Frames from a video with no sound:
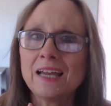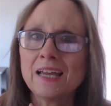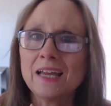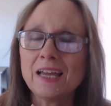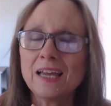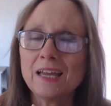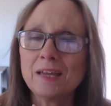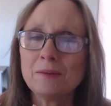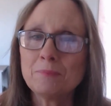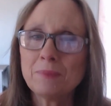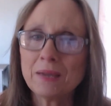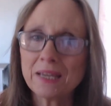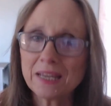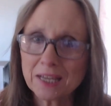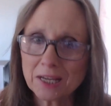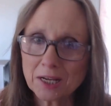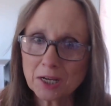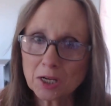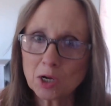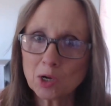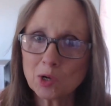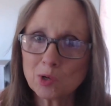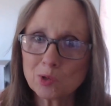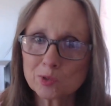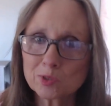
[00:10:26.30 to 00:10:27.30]
making
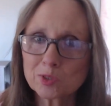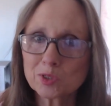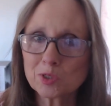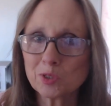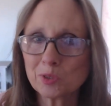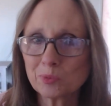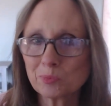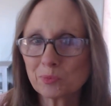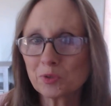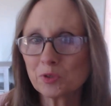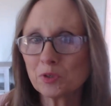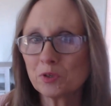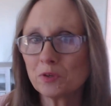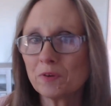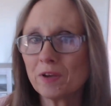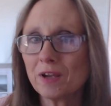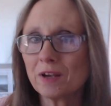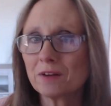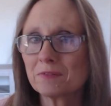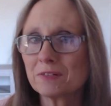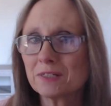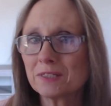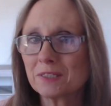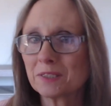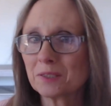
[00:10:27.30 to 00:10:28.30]
goals to improve every
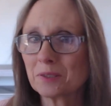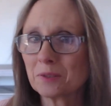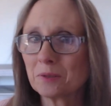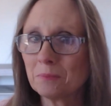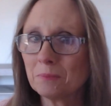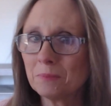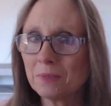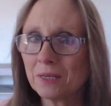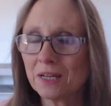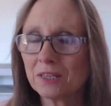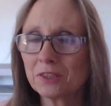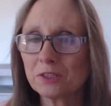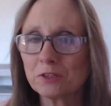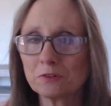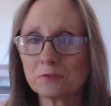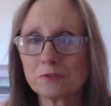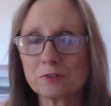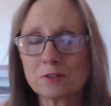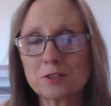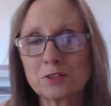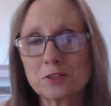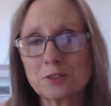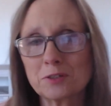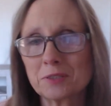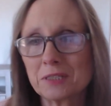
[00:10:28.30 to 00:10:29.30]
single month, your first
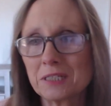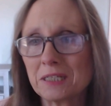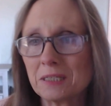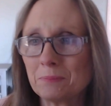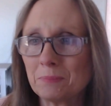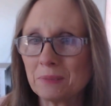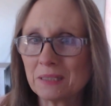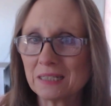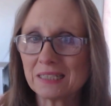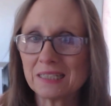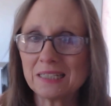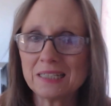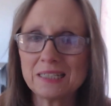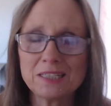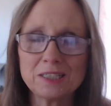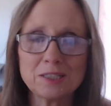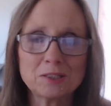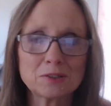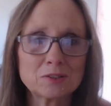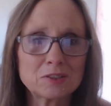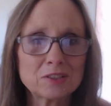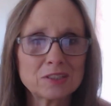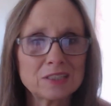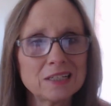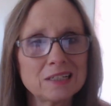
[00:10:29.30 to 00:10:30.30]
year TPT, you're
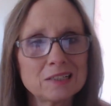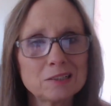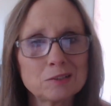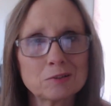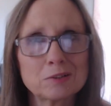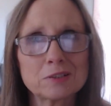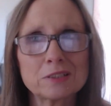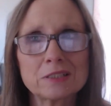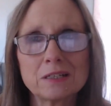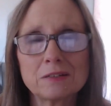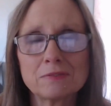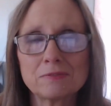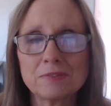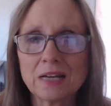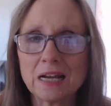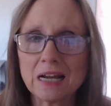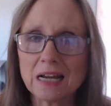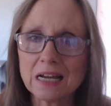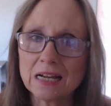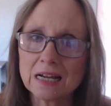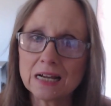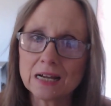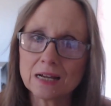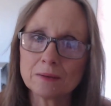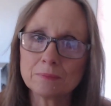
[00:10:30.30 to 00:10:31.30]
setting yourself
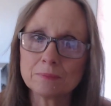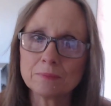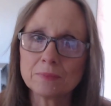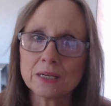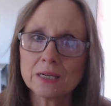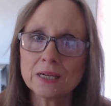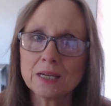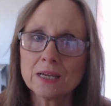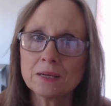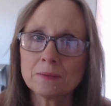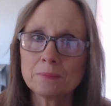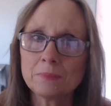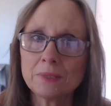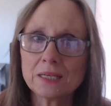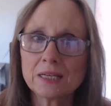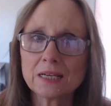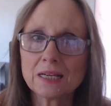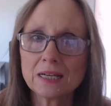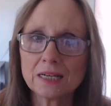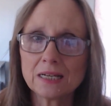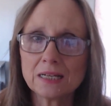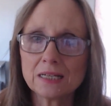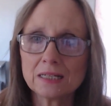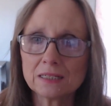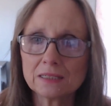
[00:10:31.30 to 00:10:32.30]
up
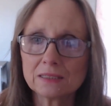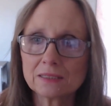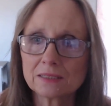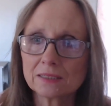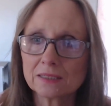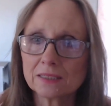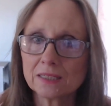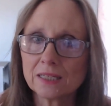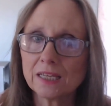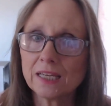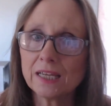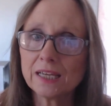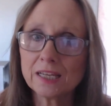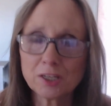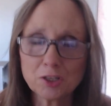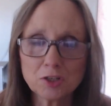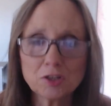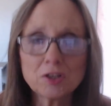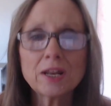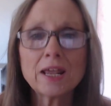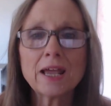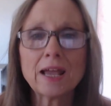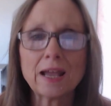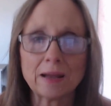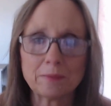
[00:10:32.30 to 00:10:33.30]
because it could
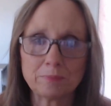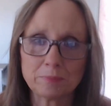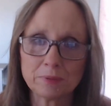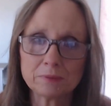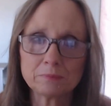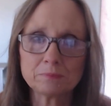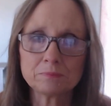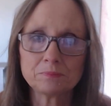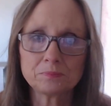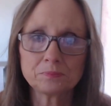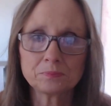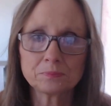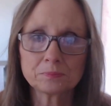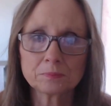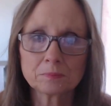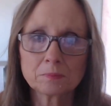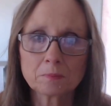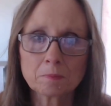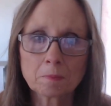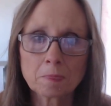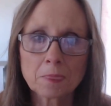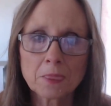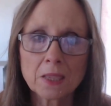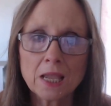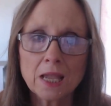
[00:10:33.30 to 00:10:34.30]
happen,
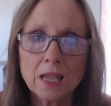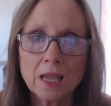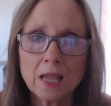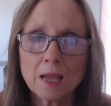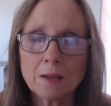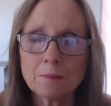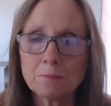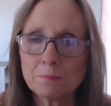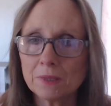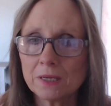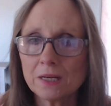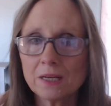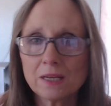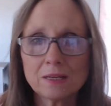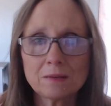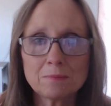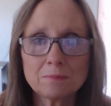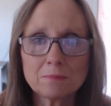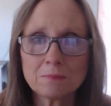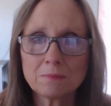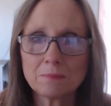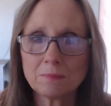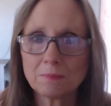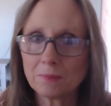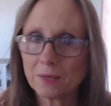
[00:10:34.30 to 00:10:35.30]
but it
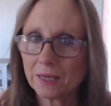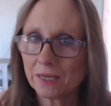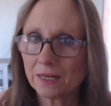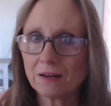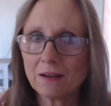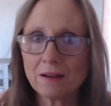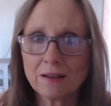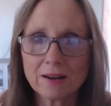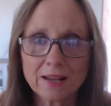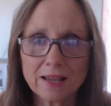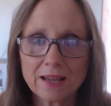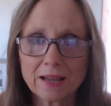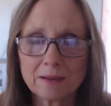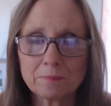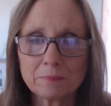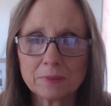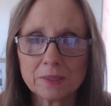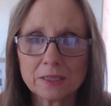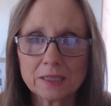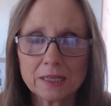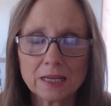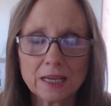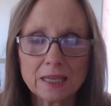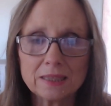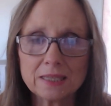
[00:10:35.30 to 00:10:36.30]
may not happen.
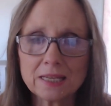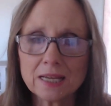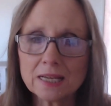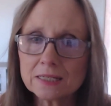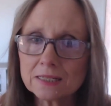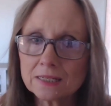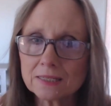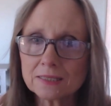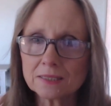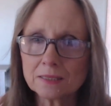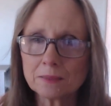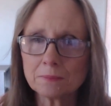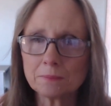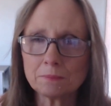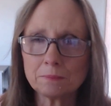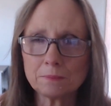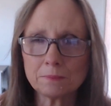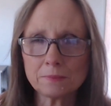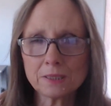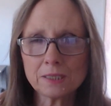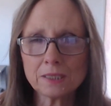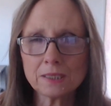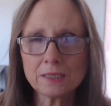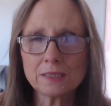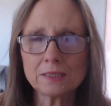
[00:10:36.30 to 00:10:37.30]
And that doesn't
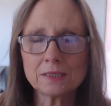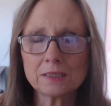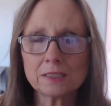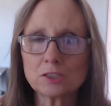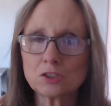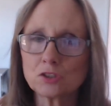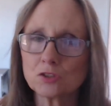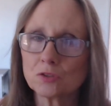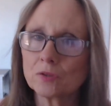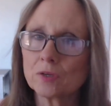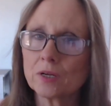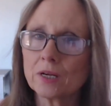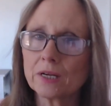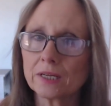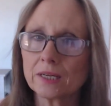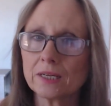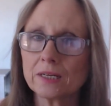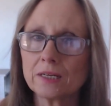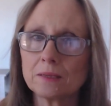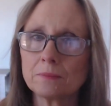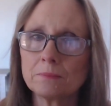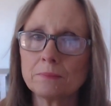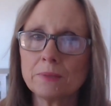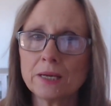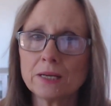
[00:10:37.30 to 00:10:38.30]
mean that you're not getting
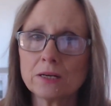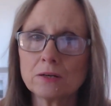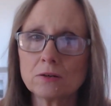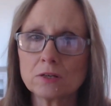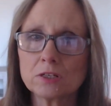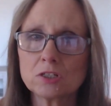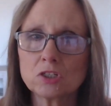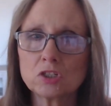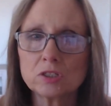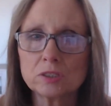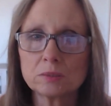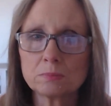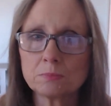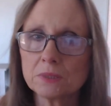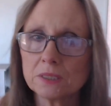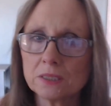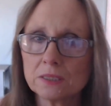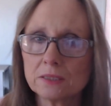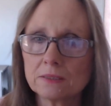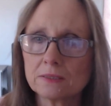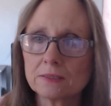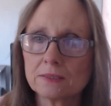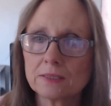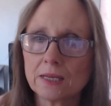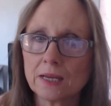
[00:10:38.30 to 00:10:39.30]
better. It just means
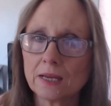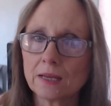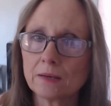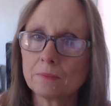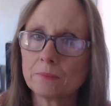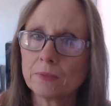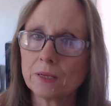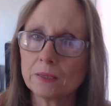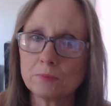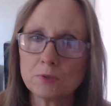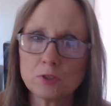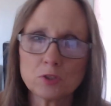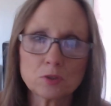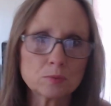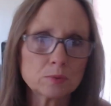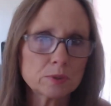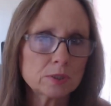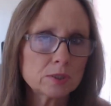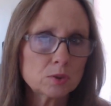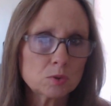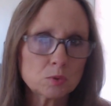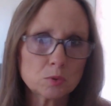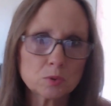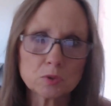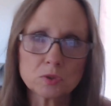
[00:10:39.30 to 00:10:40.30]
that maybe your
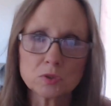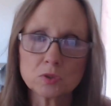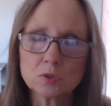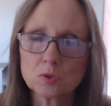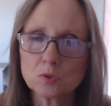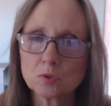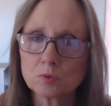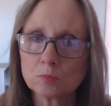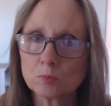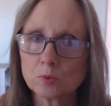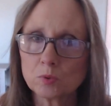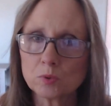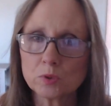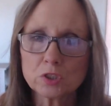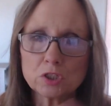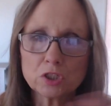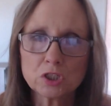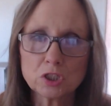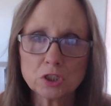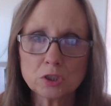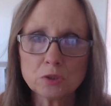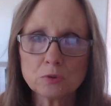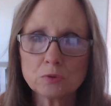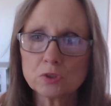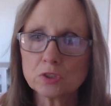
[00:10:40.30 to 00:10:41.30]
resources are more
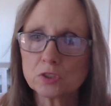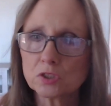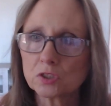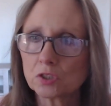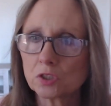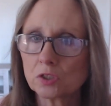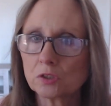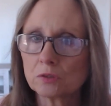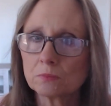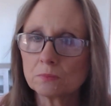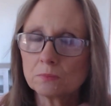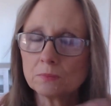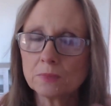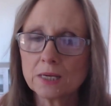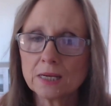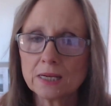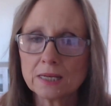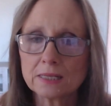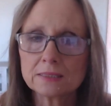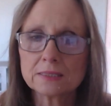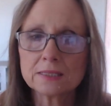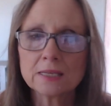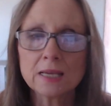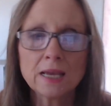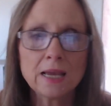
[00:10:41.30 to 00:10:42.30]
tuned to certain months.
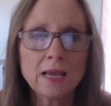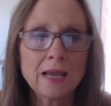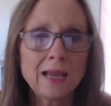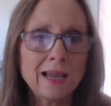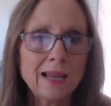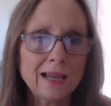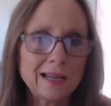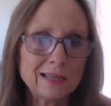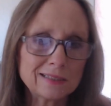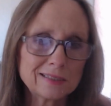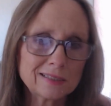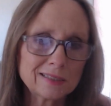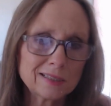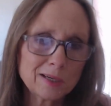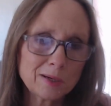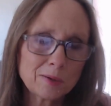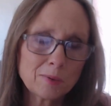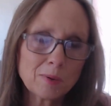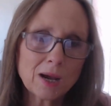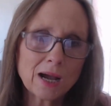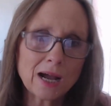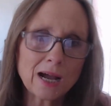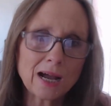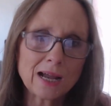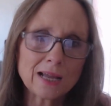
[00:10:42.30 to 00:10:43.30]
And so
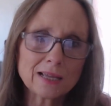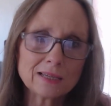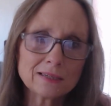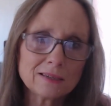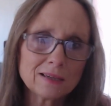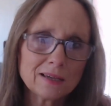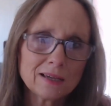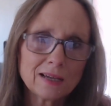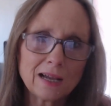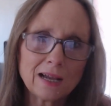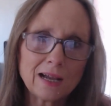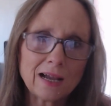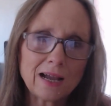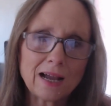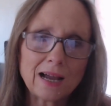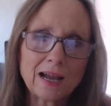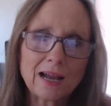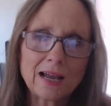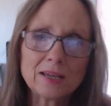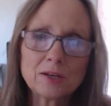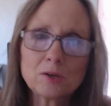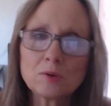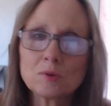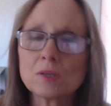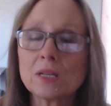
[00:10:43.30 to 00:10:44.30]
I
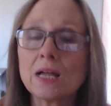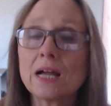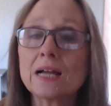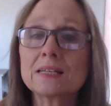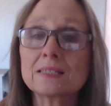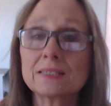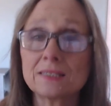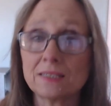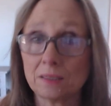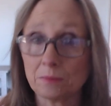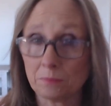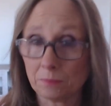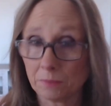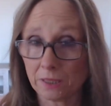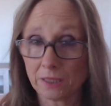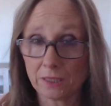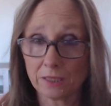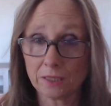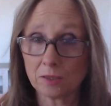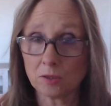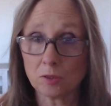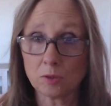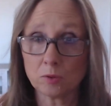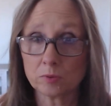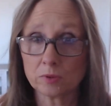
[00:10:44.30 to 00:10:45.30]
don't like setting money
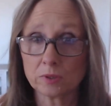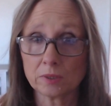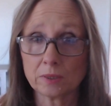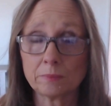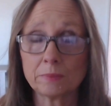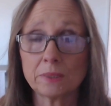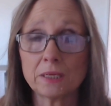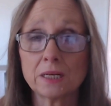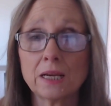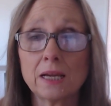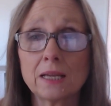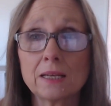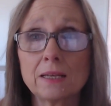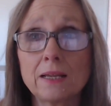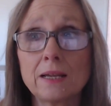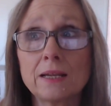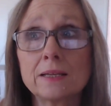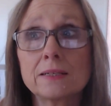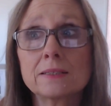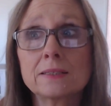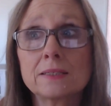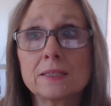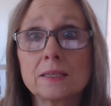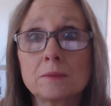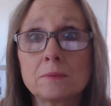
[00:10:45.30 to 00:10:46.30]
goals. I mean, I like
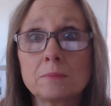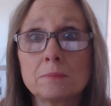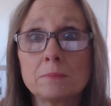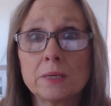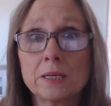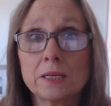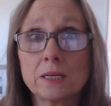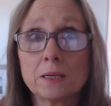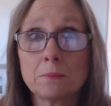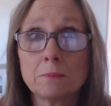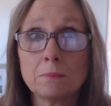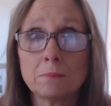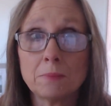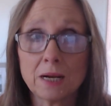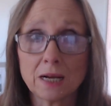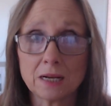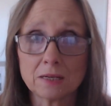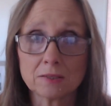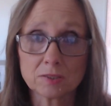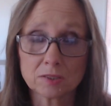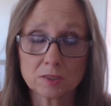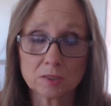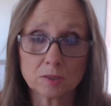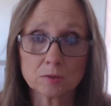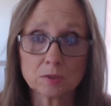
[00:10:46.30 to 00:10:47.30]
setting money
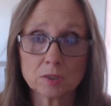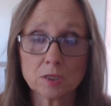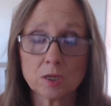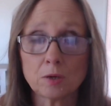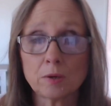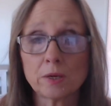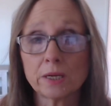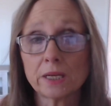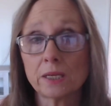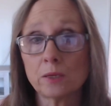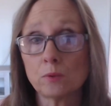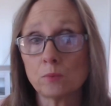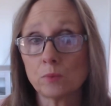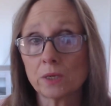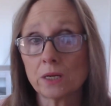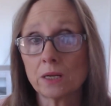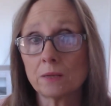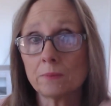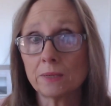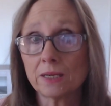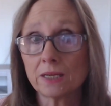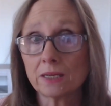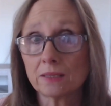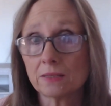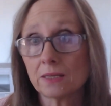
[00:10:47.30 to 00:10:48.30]
milestones. Oh, when I make
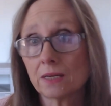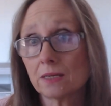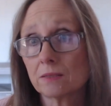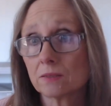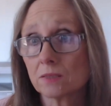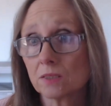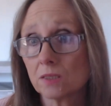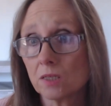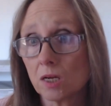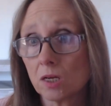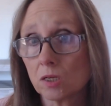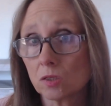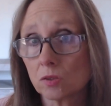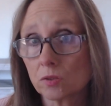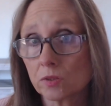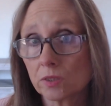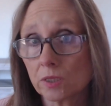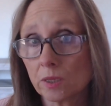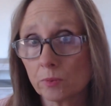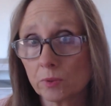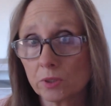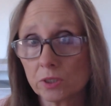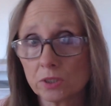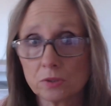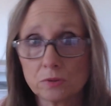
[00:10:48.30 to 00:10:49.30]
$1,000, I
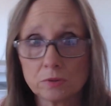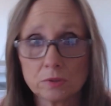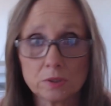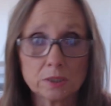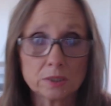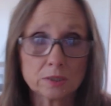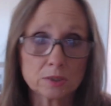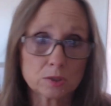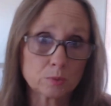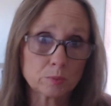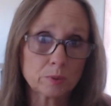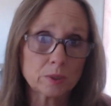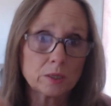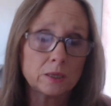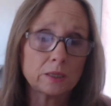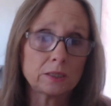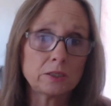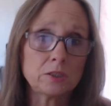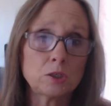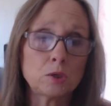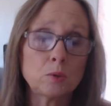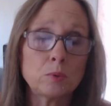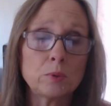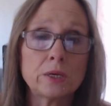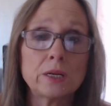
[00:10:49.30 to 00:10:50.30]
want to do this, or when I,
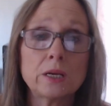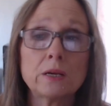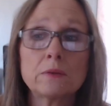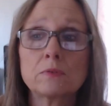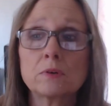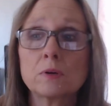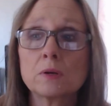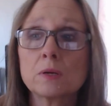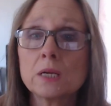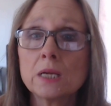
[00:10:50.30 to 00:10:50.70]
whatever.